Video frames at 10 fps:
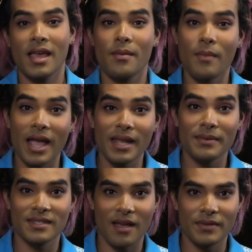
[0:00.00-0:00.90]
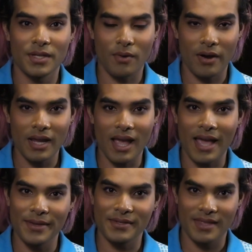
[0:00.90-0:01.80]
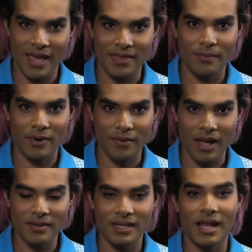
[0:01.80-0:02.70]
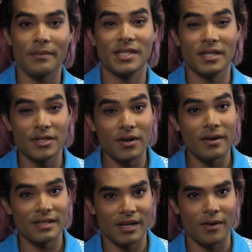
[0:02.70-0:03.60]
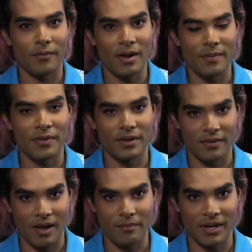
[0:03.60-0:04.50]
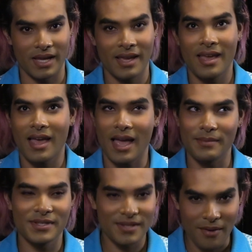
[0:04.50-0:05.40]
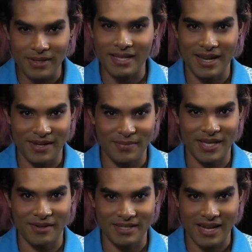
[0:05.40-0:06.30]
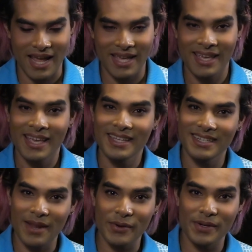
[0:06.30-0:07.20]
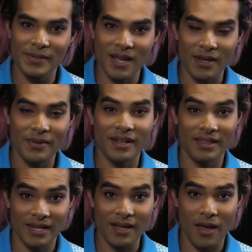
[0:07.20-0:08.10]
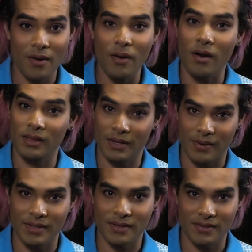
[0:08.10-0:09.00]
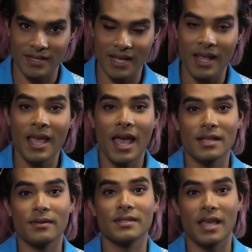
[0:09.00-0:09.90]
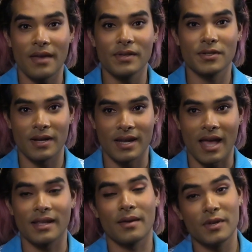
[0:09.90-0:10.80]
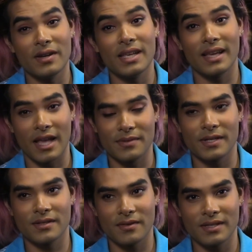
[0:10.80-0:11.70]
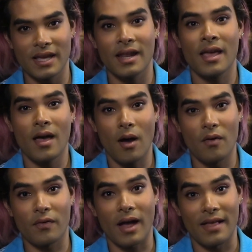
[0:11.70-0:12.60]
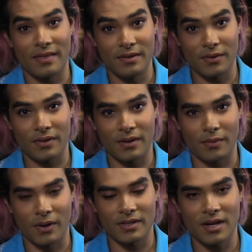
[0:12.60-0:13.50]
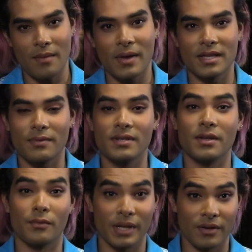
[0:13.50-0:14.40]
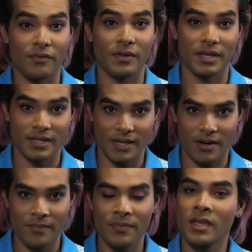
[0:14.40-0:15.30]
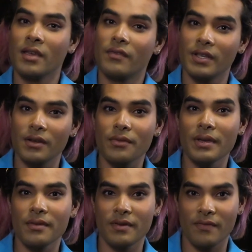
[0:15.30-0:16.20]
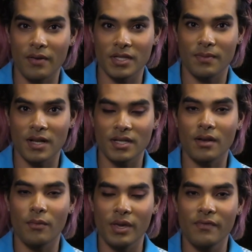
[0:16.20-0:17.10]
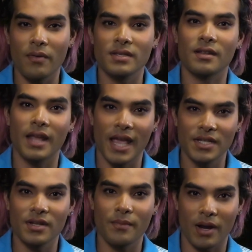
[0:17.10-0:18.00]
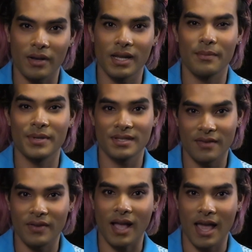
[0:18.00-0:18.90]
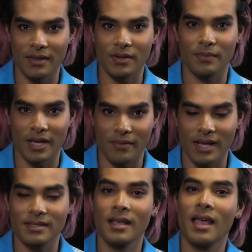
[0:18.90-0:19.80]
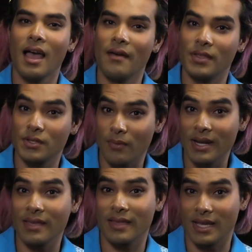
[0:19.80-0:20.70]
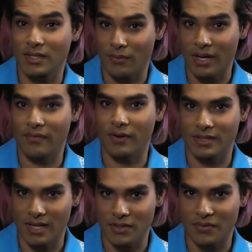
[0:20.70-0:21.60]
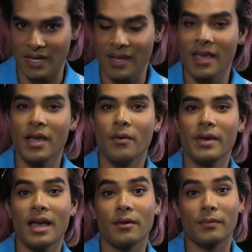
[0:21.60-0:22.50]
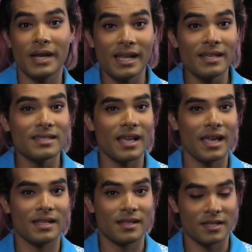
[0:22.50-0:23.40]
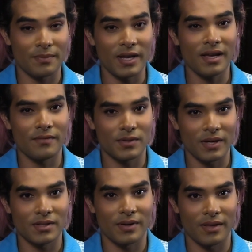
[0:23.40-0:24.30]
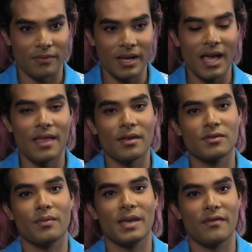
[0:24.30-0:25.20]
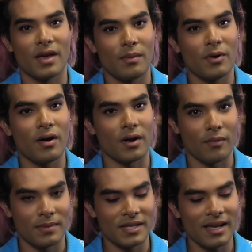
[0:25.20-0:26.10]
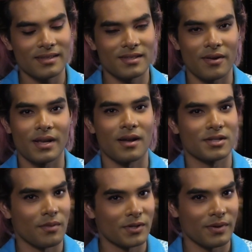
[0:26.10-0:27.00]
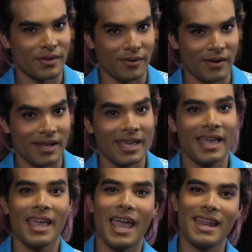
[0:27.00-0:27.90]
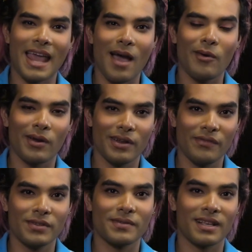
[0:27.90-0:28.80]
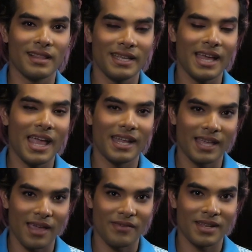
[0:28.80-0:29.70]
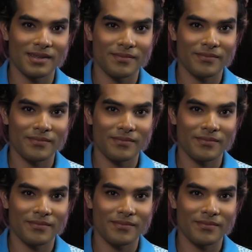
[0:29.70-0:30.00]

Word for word: My name is Savin Tuari. I use they, them pronouns, and I'm a teaching artist here at Roundabout Theatre Company. I'm so excited to be here today. Today, we're going to be talking with Kalina Ko, our literary associate, as well as Gavin Trinidad, community engagement associate over at New York Theatre Workshop, as well as a reader for this year. For year three of the Refocus Project, we focused on Asian American and Pacific Islander playwrights of the twentieth and twenty-first century. We held readings in the spring of twenty twenty-three, and those will be available on our website starting October twenty-third. And now our interviews with Kalina and Gavin.